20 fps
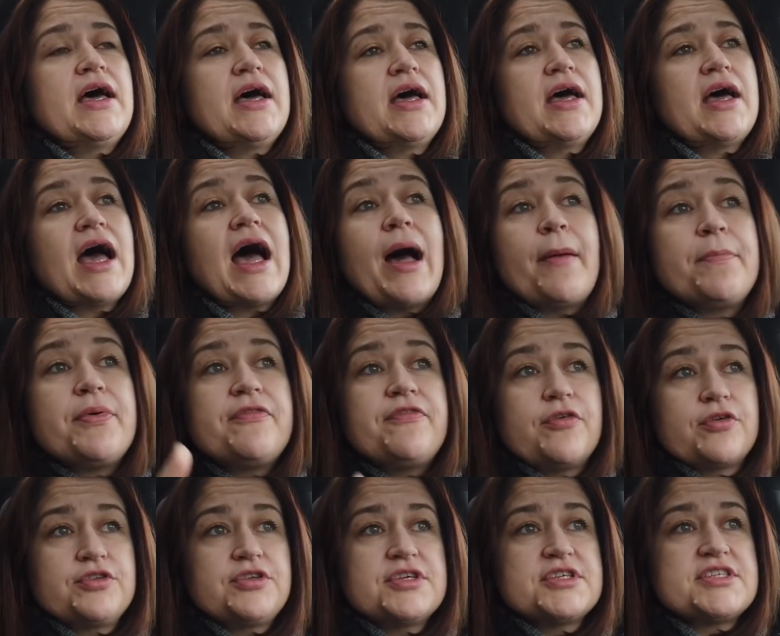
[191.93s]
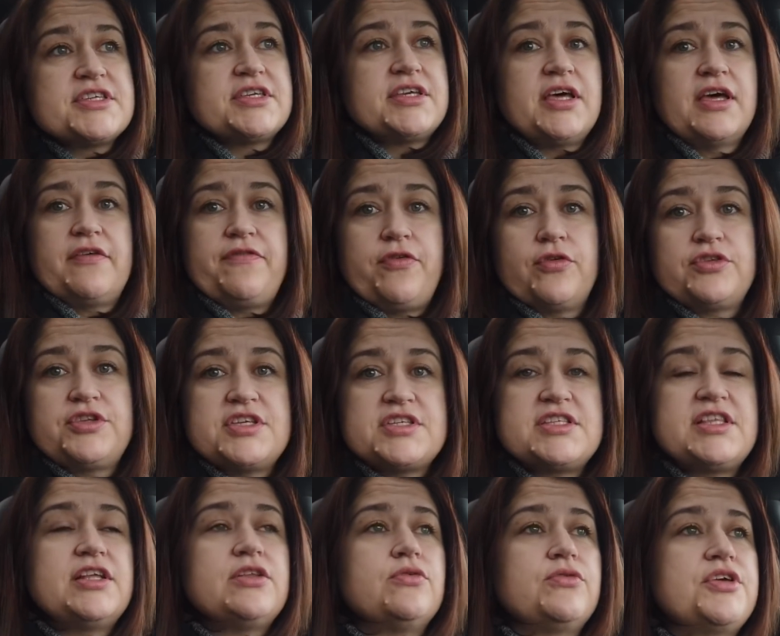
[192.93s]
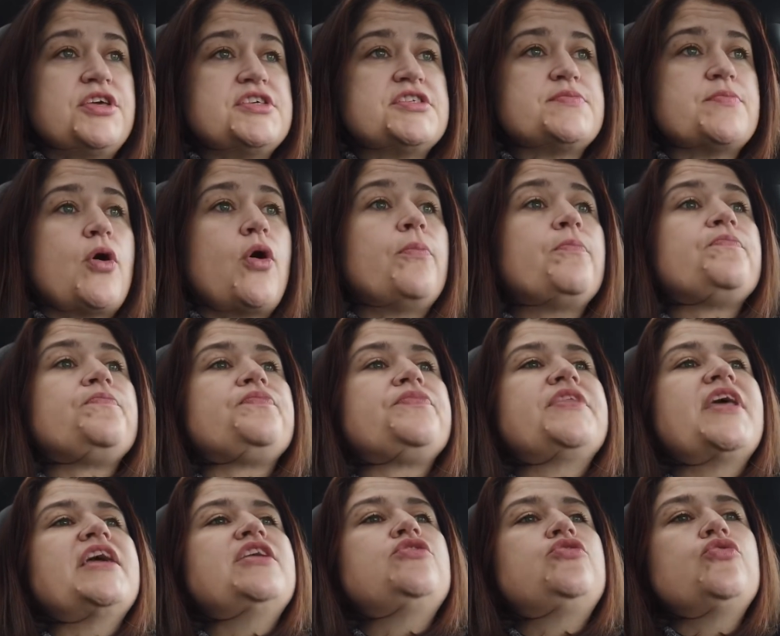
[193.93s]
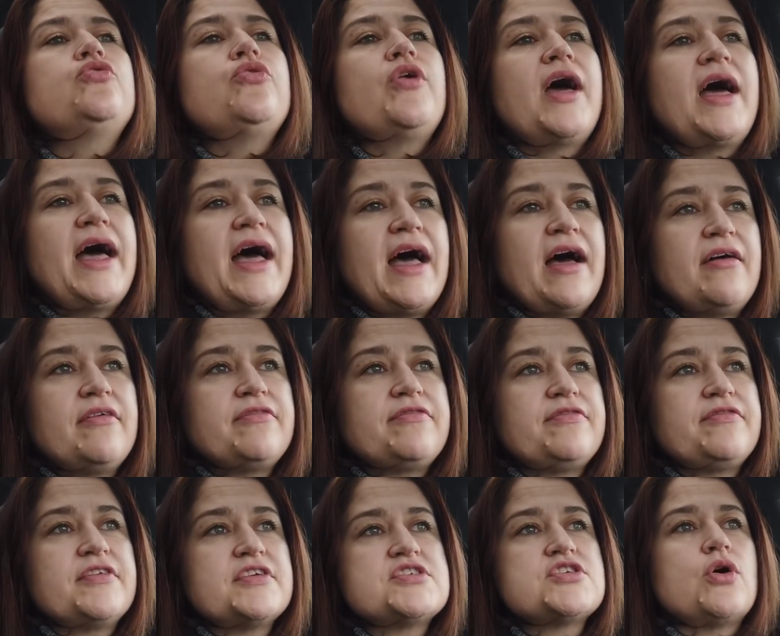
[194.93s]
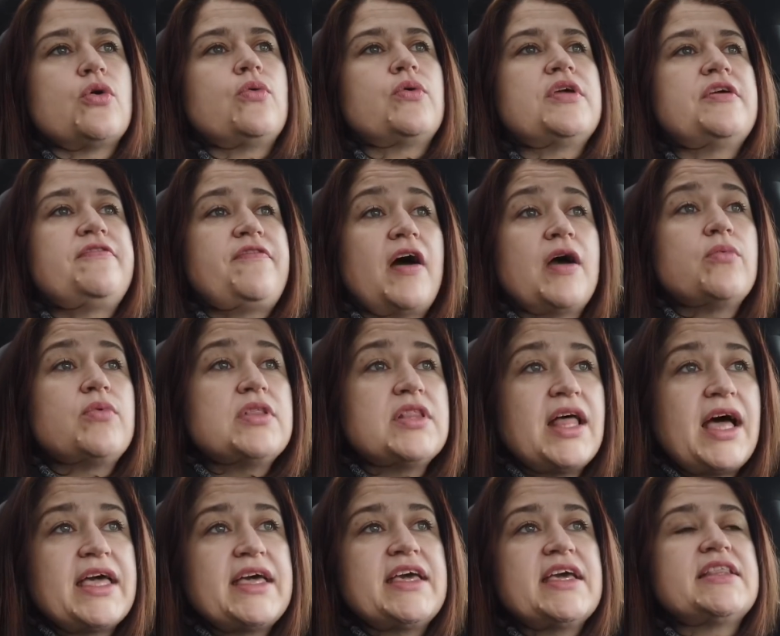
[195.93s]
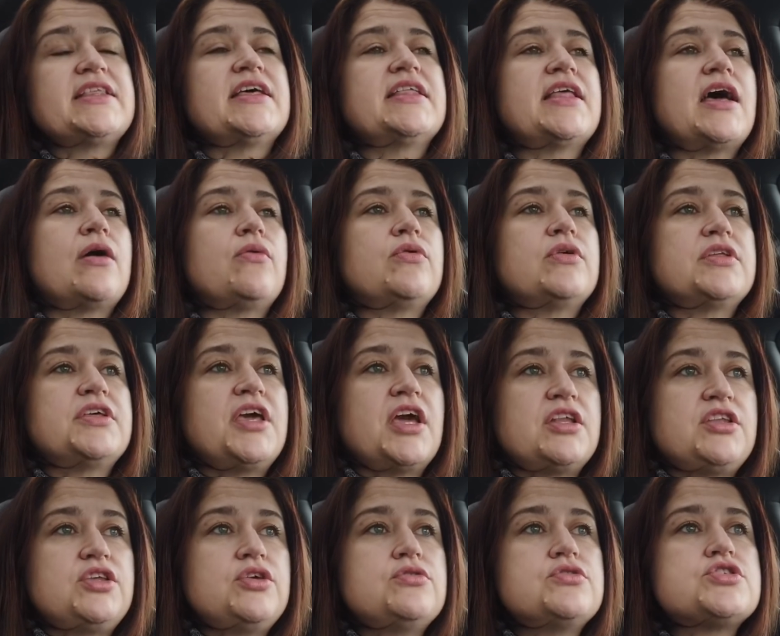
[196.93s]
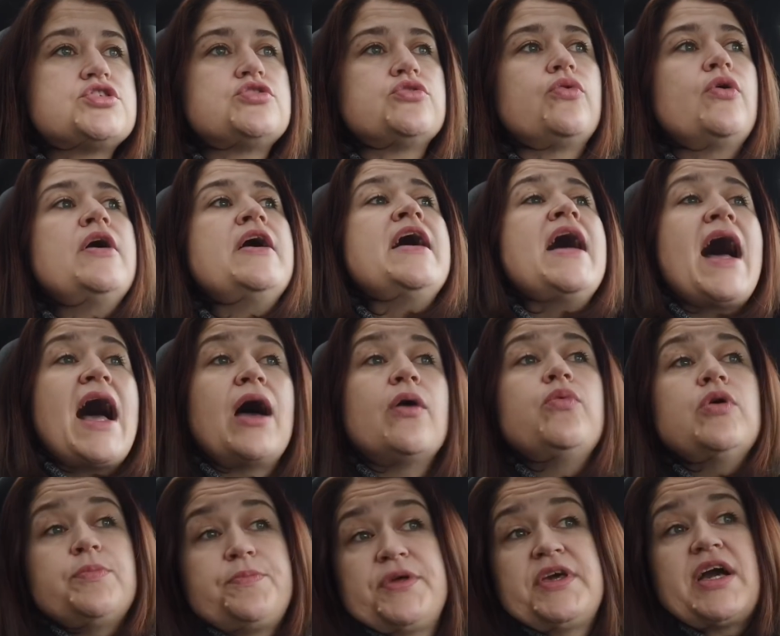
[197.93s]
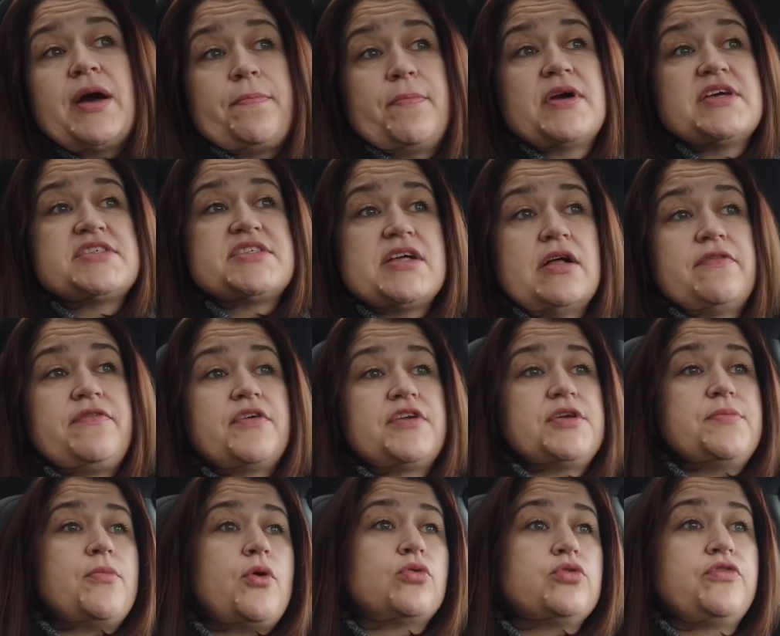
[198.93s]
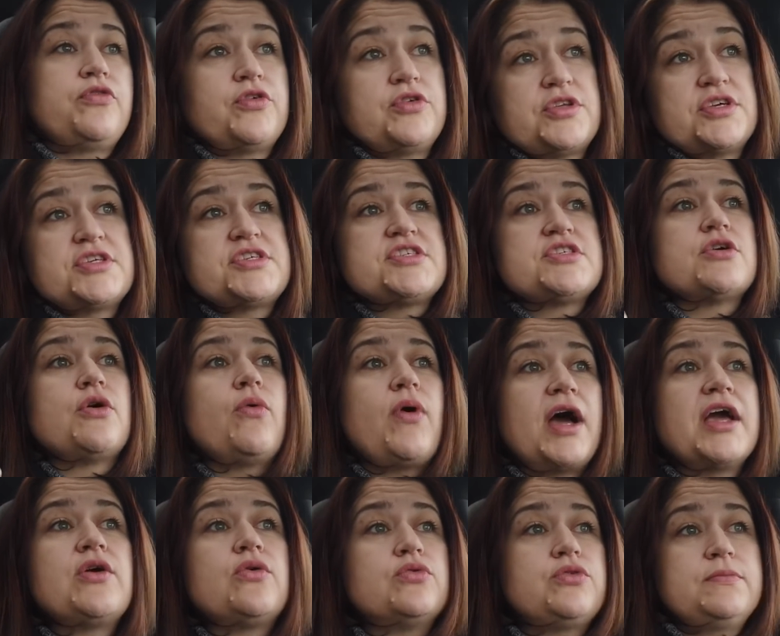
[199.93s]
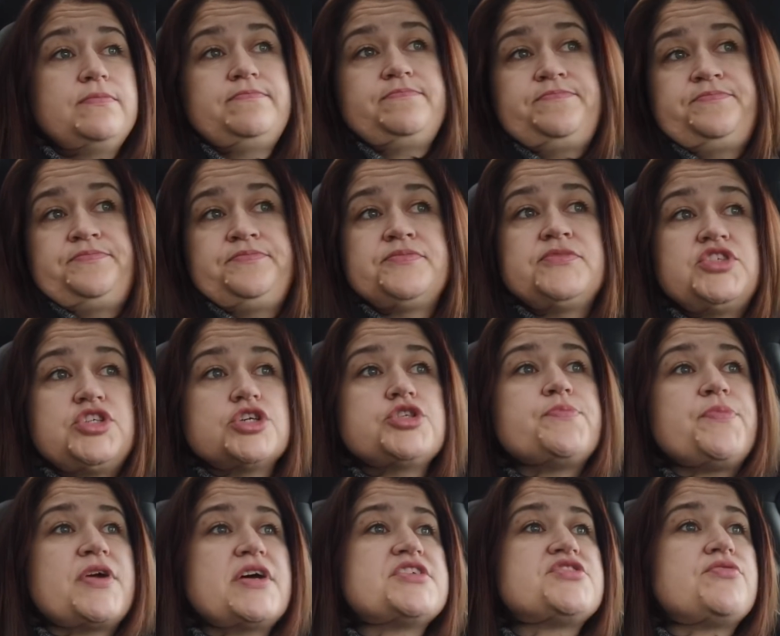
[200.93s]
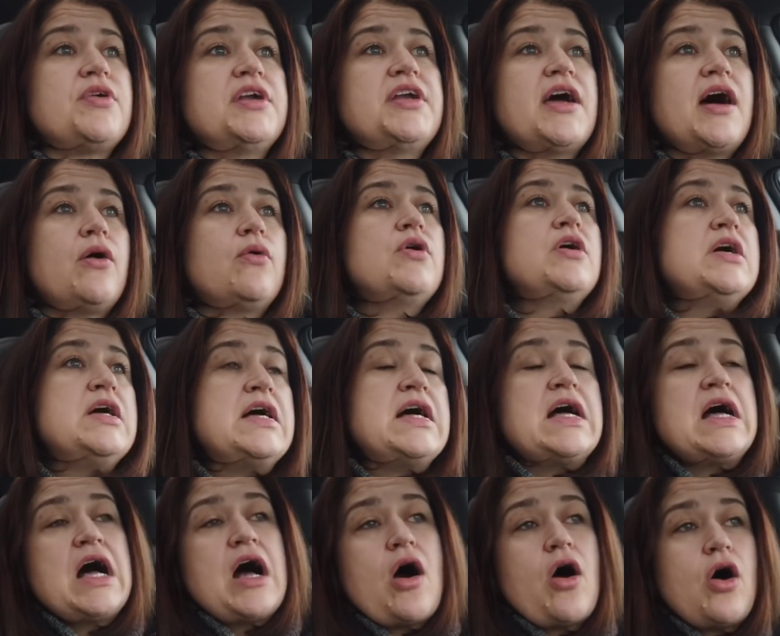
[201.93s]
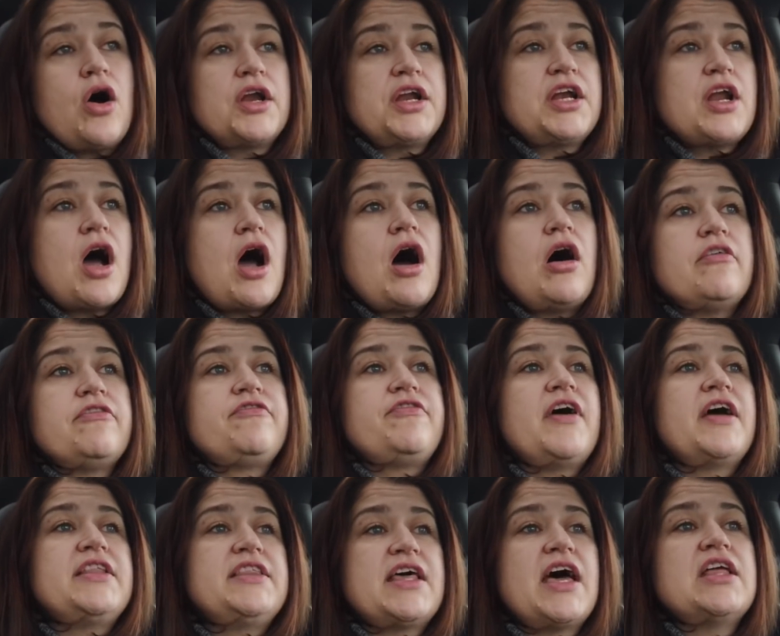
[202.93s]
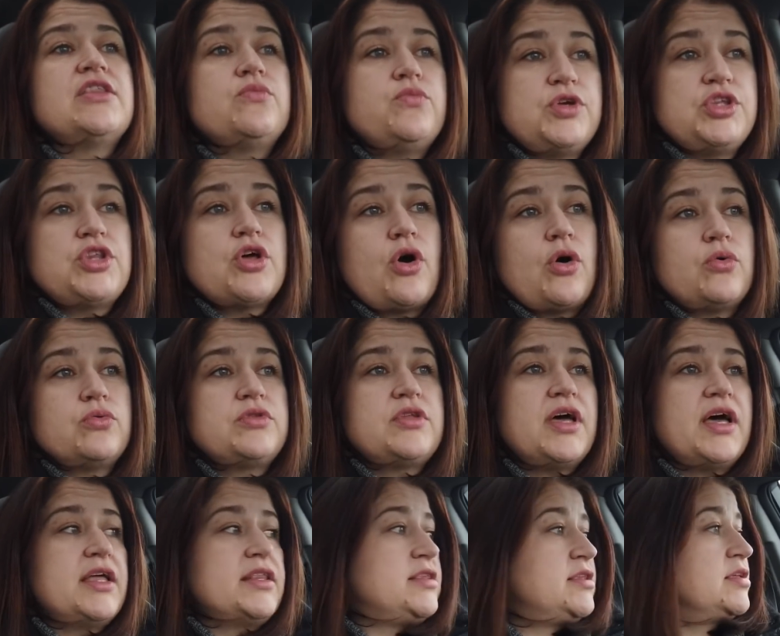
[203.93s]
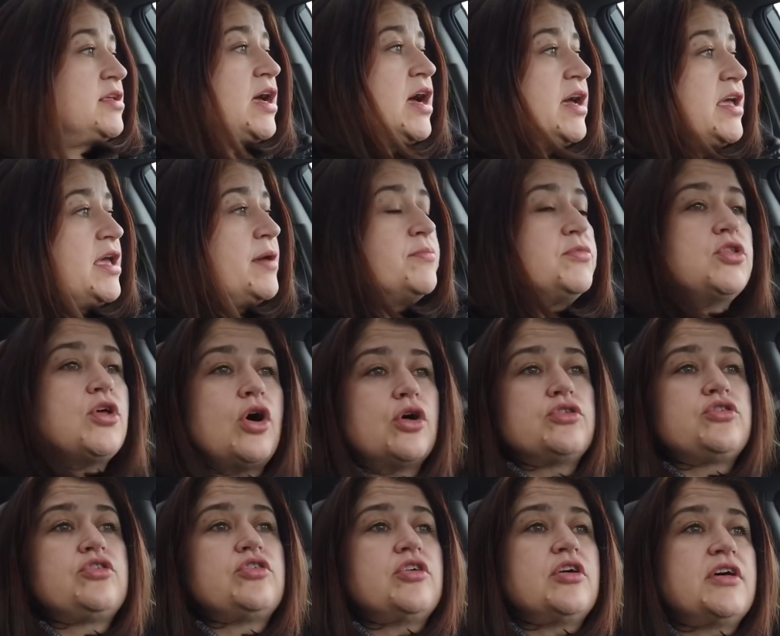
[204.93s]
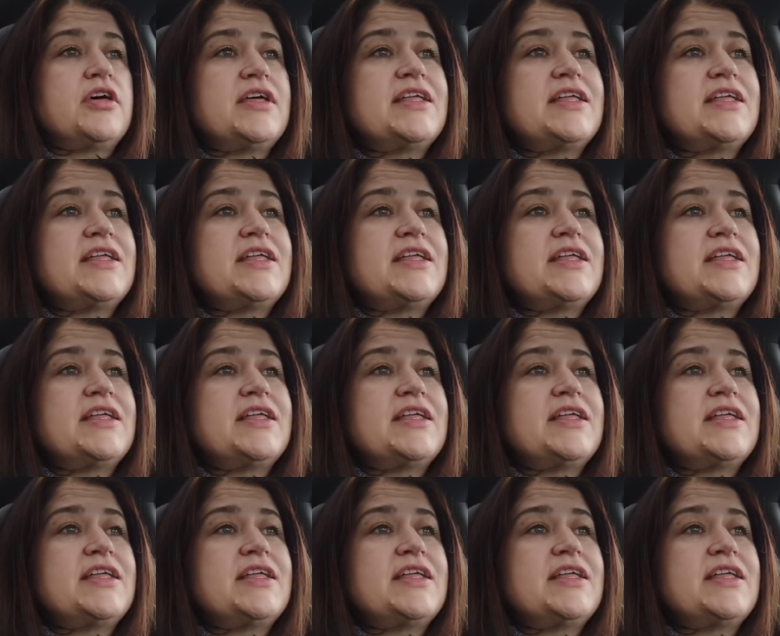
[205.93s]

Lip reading: app for this little gizmo. They do have, so if I will like it and I will get used to, I will pick up myself a remote for this, so I could just press right now on and off, and then we know that I am not